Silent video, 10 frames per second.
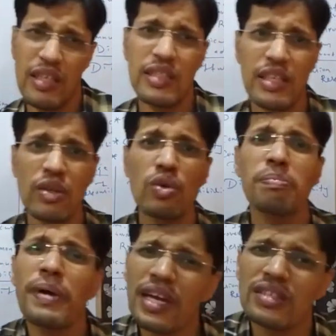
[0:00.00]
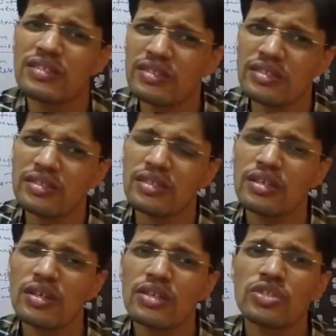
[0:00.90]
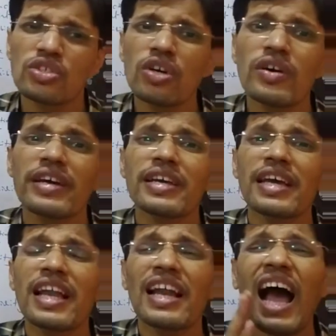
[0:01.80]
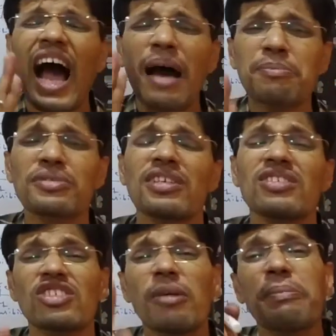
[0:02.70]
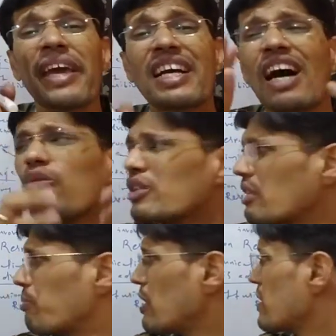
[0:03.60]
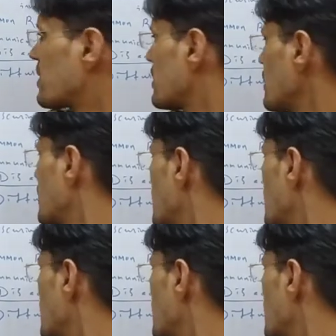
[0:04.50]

the group fails. So absence of accountability